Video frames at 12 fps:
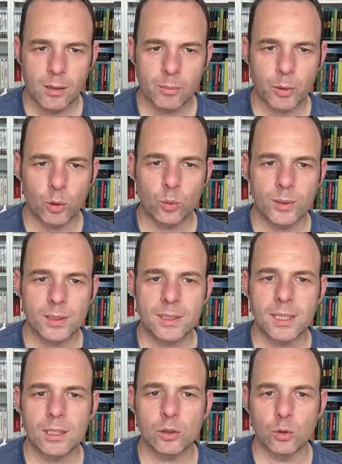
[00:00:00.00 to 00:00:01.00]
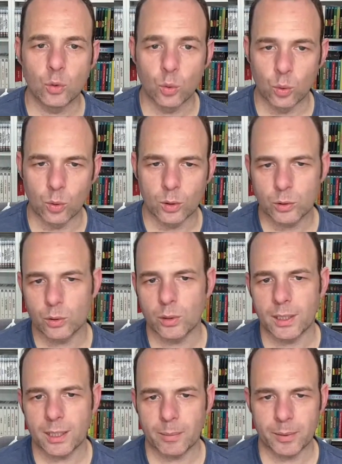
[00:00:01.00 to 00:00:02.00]
but no one says no to
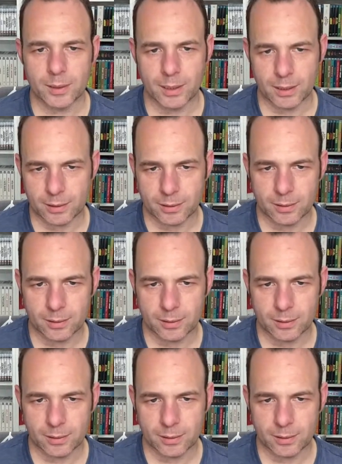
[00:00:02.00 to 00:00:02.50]
Le Capitan.